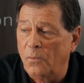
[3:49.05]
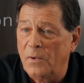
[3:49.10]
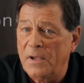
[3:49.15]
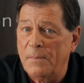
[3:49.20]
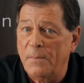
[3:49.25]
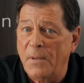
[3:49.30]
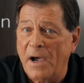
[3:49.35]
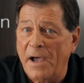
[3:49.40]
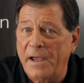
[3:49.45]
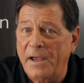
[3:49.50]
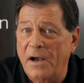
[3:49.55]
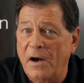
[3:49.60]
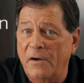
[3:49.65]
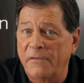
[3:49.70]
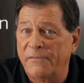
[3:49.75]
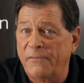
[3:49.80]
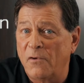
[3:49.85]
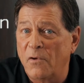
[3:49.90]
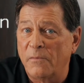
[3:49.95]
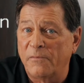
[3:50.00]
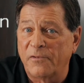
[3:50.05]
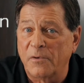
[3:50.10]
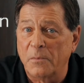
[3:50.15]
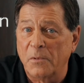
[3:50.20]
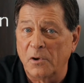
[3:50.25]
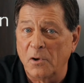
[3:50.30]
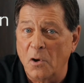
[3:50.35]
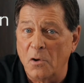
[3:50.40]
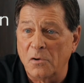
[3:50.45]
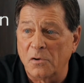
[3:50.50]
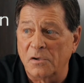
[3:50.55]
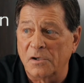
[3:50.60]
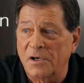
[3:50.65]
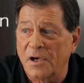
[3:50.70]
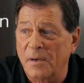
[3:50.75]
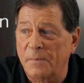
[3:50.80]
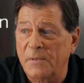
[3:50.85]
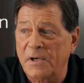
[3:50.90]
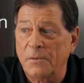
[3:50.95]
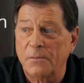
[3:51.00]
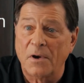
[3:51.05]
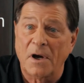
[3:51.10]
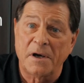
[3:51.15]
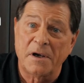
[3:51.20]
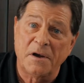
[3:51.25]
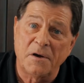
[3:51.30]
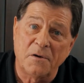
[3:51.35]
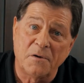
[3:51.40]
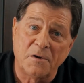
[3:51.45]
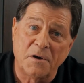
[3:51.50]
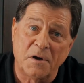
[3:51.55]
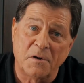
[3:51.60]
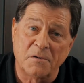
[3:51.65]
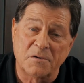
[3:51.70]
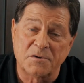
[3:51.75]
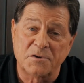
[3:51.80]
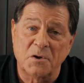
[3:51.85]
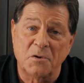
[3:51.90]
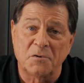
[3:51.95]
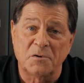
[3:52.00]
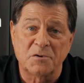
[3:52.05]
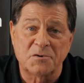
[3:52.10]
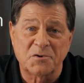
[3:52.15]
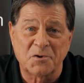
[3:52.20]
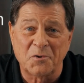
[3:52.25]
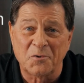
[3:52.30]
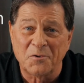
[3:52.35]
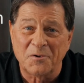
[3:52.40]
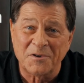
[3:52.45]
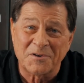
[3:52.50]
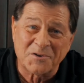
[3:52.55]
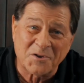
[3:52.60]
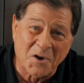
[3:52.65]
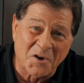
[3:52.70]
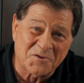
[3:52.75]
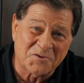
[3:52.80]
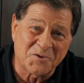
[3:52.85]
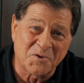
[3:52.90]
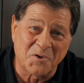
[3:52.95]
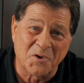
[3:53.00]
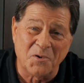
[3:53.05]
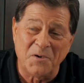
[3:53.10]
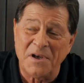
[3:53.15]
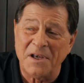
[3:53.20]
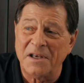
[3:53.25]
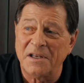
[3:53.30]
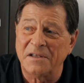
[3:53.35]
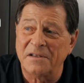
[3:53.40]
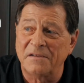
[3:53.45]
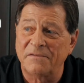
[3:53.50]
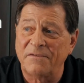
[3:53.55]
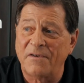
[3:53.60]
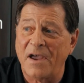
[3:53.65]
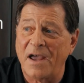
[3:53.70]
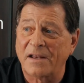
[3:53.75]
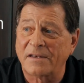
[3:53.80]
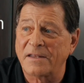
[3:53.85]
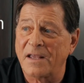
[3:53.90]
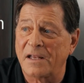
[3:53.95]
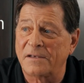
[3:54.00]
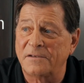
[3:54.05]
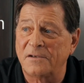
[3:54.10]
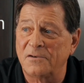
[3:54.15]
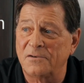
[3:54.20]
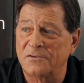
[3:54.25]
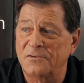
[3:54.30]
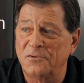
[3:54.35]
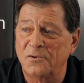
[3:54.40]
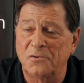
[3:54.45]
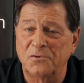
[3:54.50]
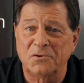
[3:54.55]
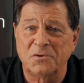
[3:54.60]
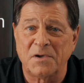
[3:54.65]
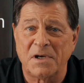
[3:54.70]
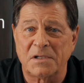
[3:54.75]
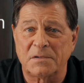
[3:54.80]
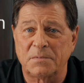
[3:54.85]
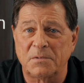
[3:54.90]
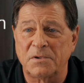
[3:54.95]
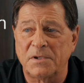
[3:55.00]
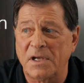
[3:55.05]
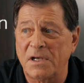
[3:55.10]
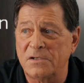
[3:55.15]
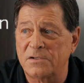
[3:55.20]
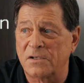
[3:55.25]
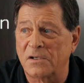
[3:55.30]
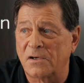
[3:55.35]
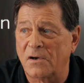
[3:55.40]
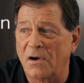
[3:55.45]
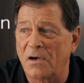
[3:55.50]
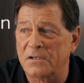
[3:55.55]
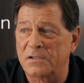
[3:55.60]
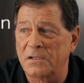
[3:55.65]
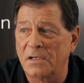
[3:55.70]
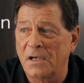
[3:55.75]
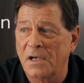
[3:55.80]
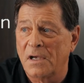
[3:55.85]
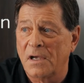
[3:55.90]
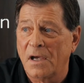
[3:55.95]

we buy our foam from a local company right here in Arizona, so it's also green in the fact that there's no transportation costs.